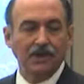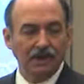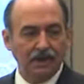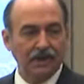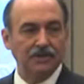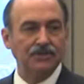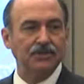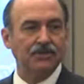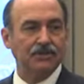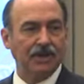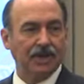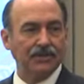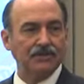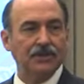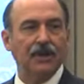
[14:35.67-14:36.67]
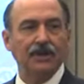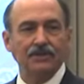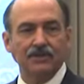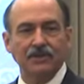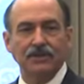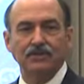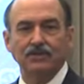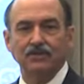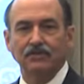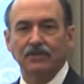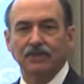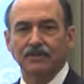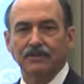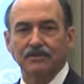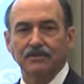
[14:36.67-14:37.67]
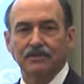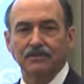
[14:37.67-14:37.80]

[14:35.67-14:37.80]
here's your desk. I'll see you in 2 months.